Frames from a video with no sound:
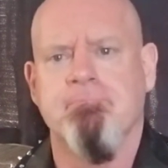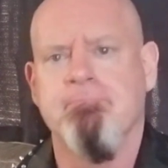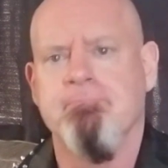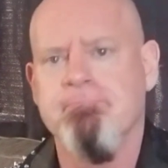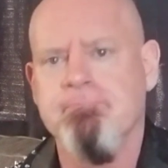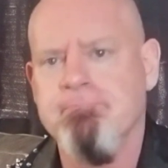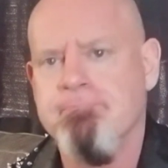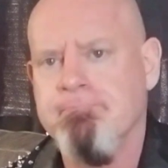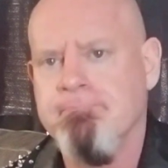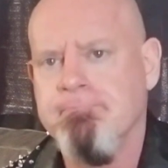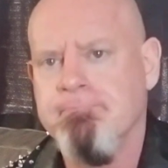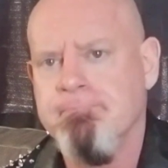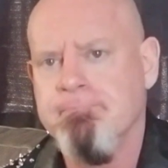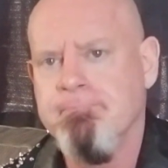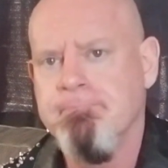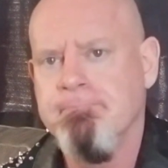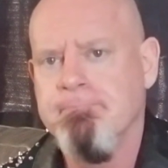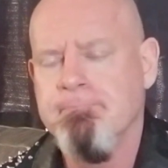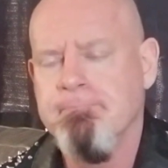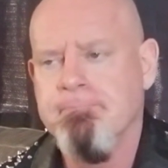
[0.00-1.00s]

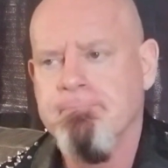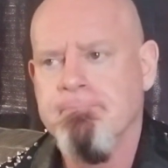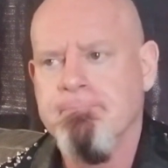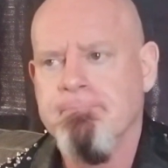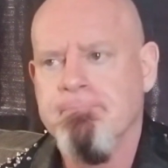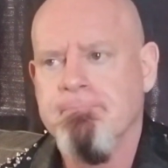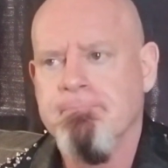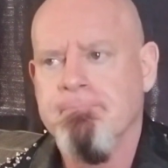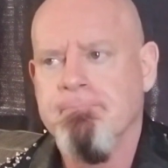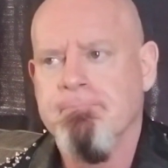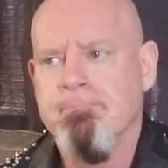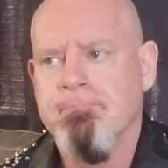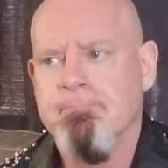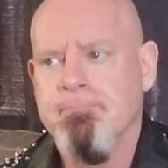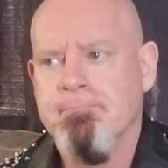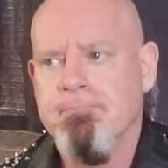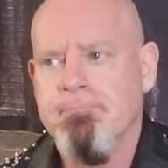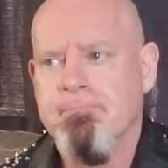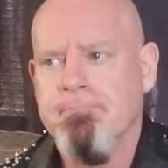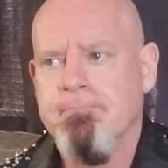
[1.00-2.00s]

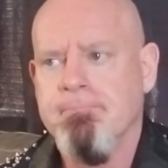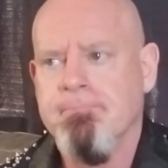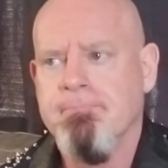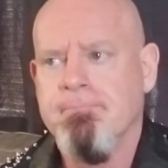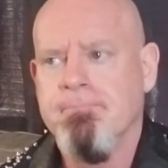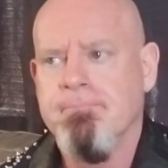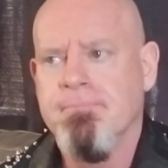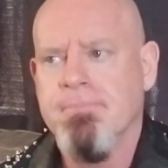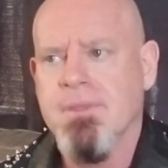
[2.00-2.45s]
No one is speaking in this clip.